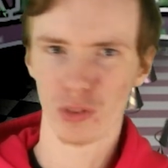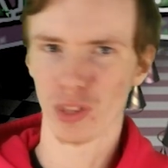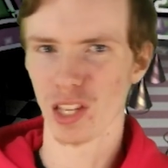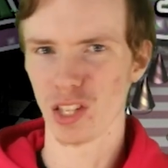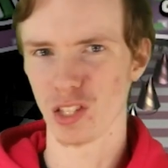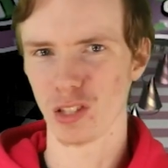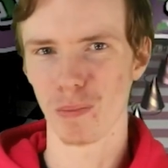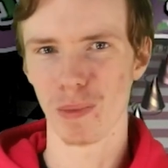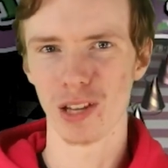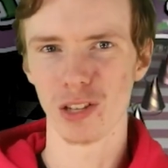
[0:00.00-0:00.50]
for
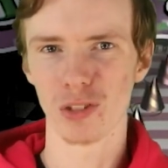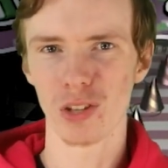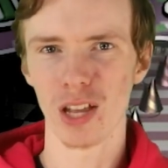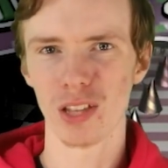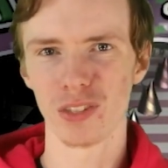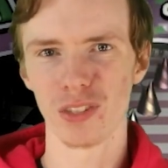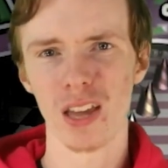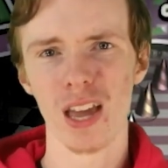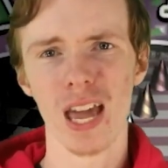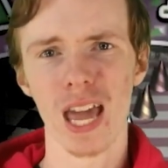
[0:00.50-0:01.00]
things to make
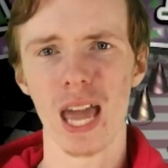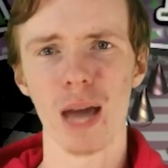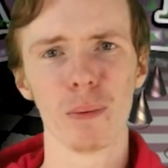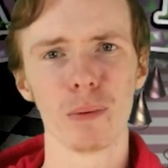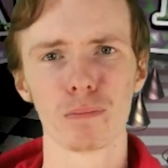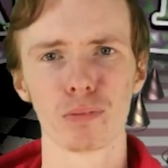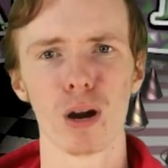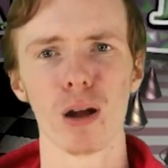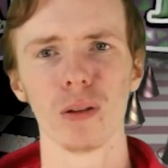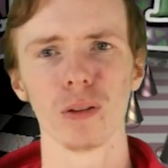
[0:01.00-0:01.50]
sense and
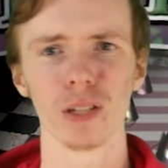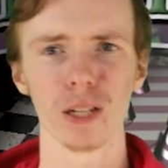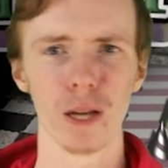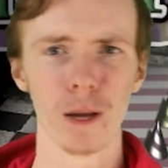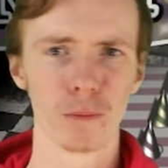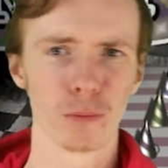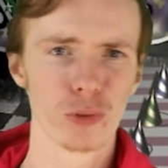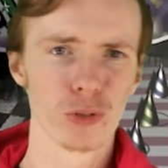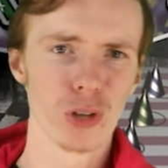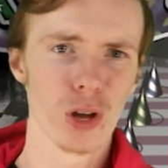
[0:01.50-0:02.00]
would probably
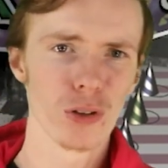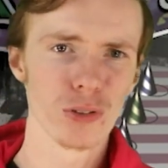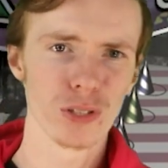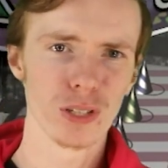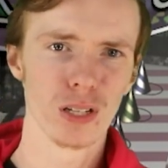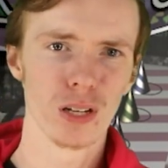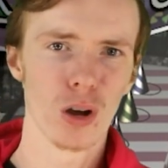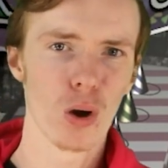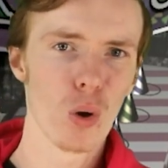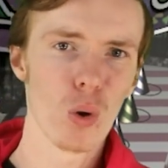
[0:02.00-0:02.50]
result
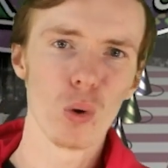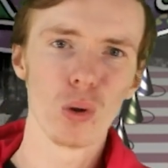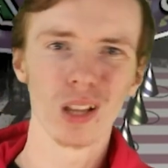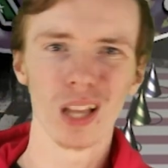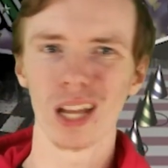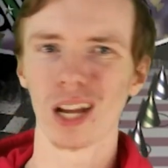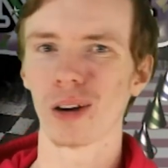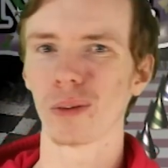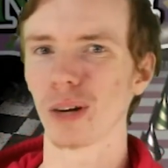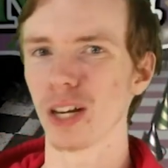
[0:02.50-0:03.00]
in a whole
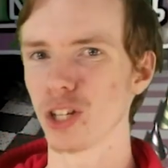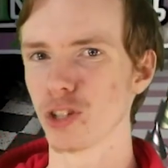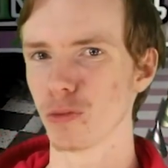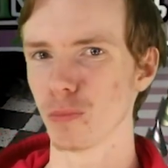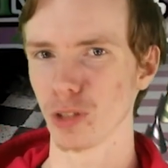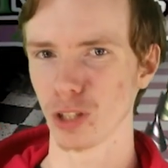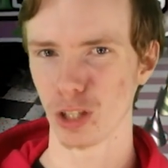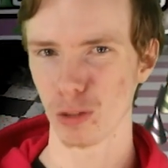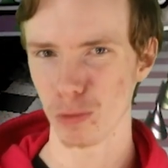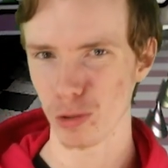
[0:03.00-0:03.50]
lot of rage
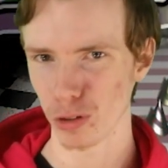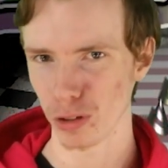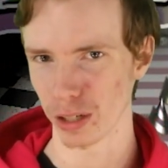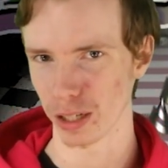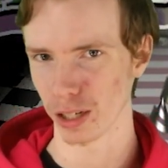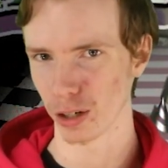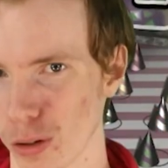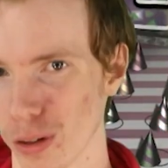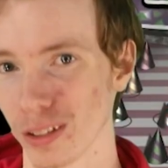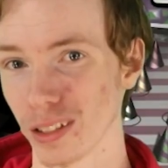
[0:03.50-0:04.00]
from the
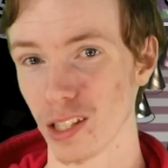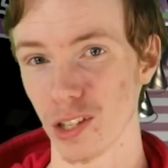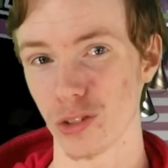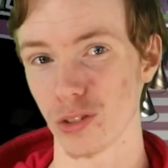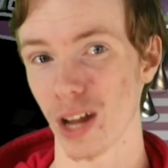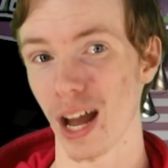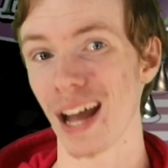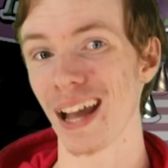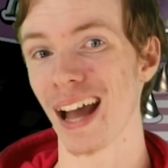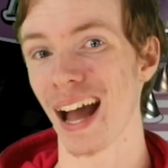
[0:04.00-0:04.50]
community, or at
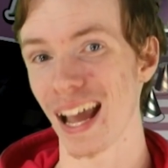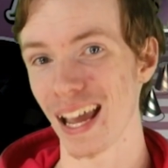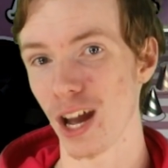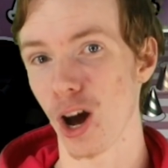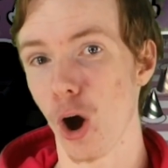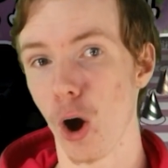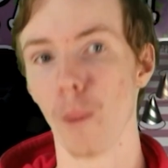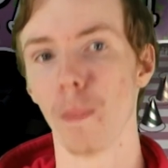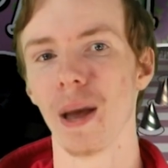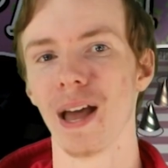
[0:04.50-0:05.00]
least I, I
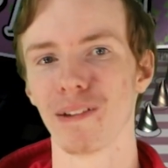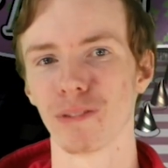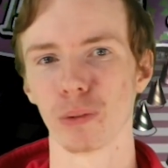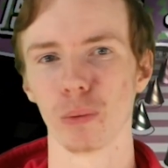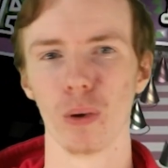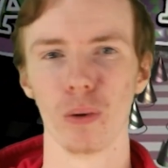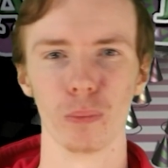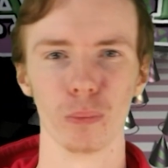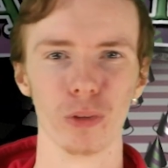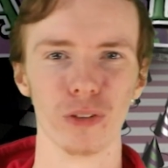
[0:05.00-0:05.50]
hope
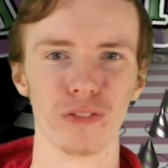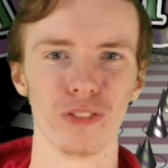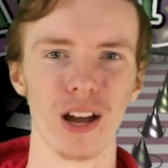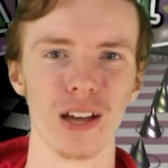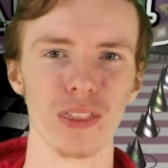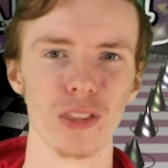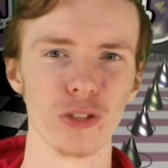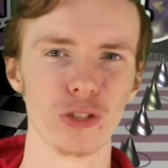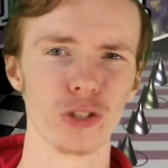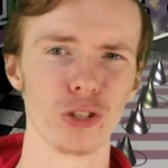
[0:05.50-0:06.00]
everyone would
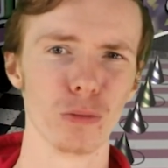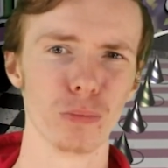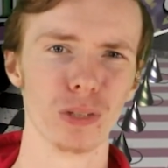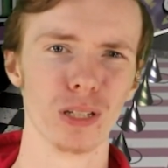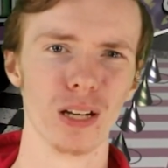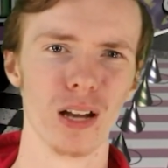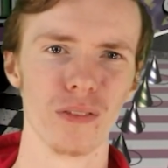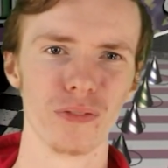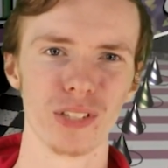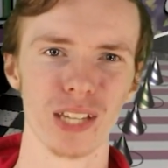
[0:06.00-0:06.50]
find this stupid
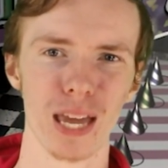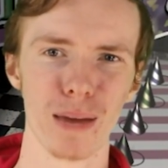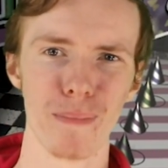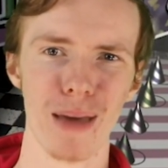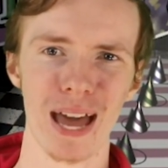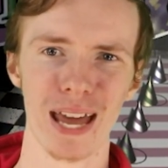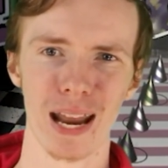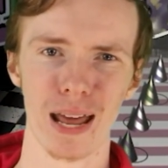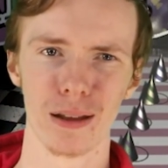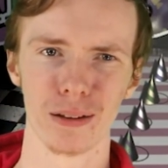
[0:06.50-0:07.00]
enough to get
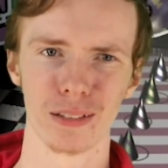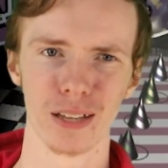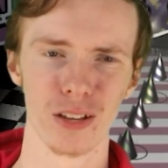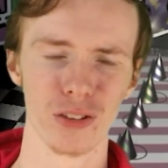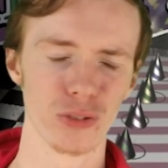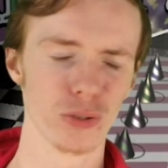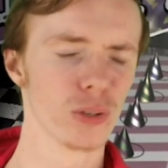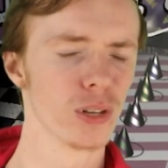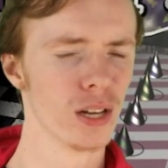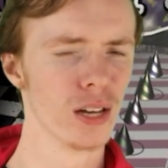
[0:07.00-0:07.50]
mad at,
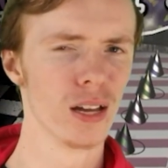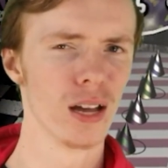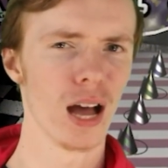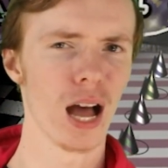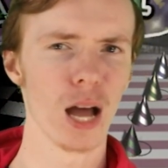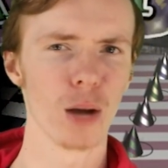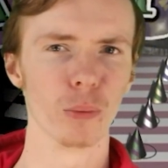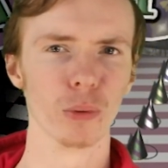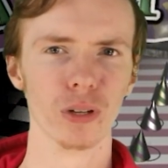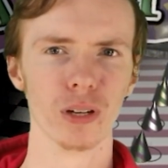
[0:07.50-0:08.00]
because
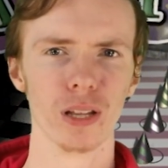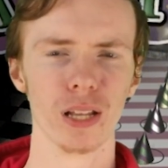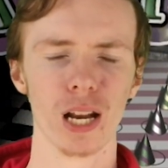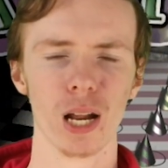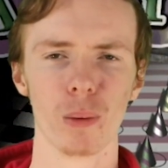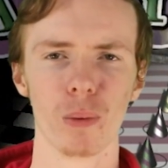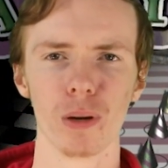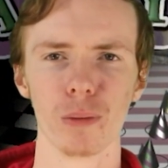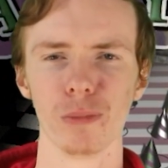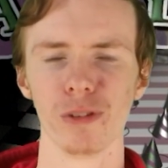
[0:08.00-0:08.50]
I would,
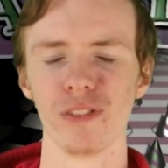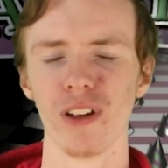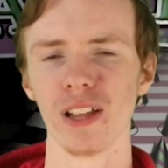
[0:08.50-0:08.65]
and I want to be